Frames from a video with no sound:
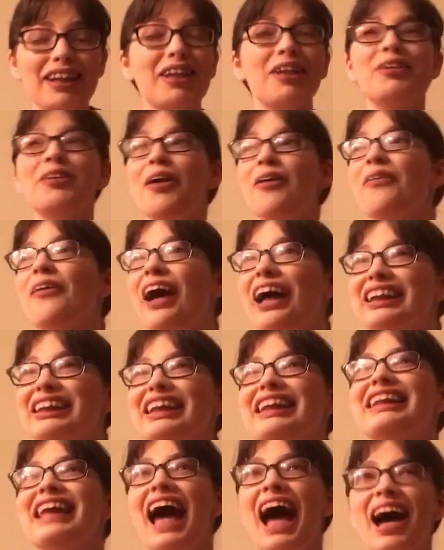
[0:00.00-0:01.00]
You know what
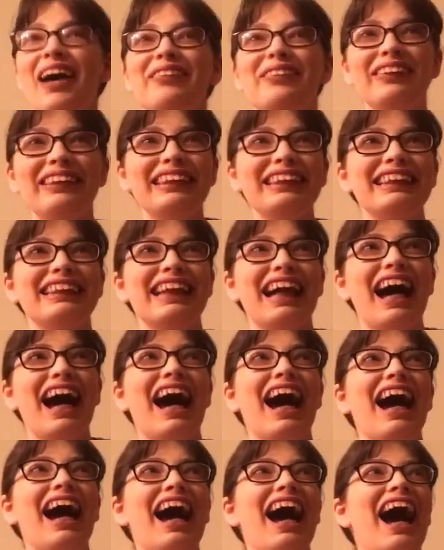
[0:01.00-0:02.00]
just happened?
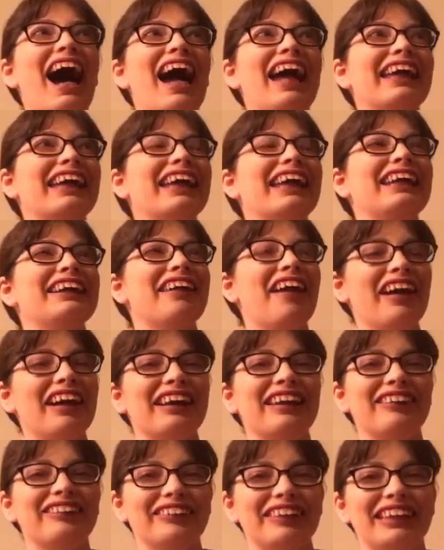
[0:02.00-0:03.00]
I
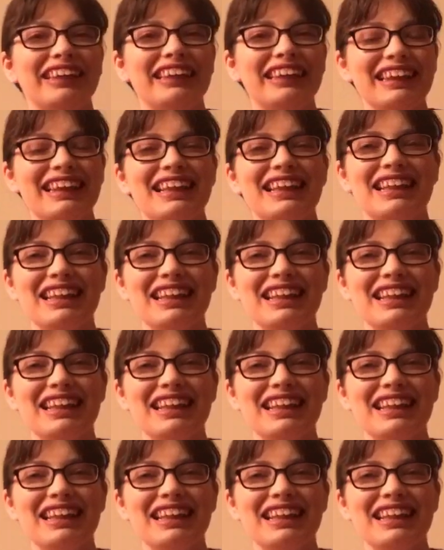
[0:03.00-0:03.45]
cannot even.